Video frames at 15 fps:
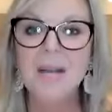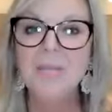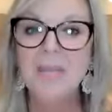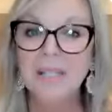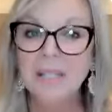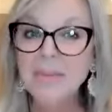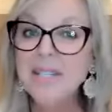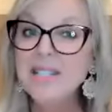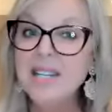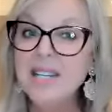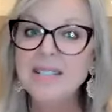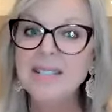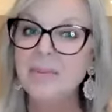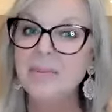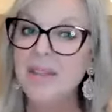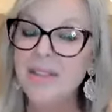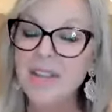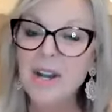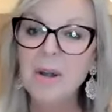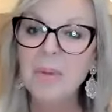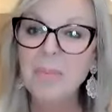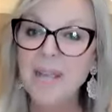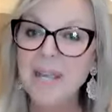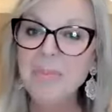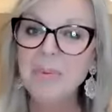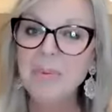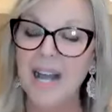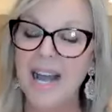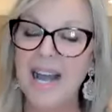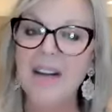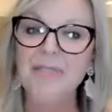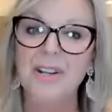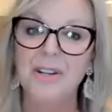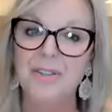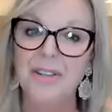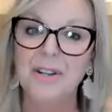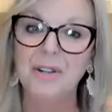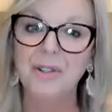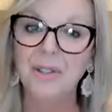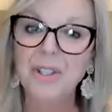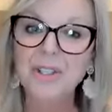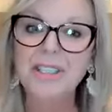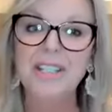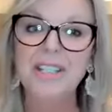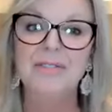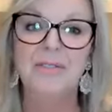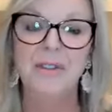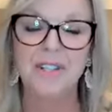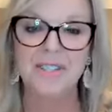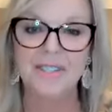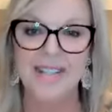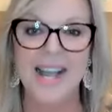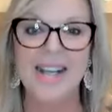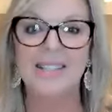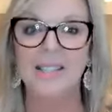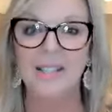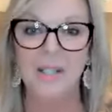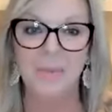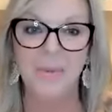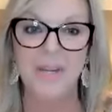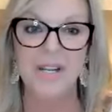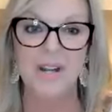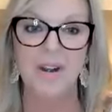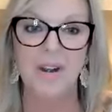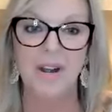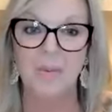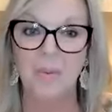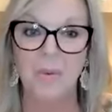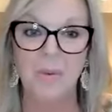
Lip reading: But let me tell you something. There are people out there that are looking for exactly who we are and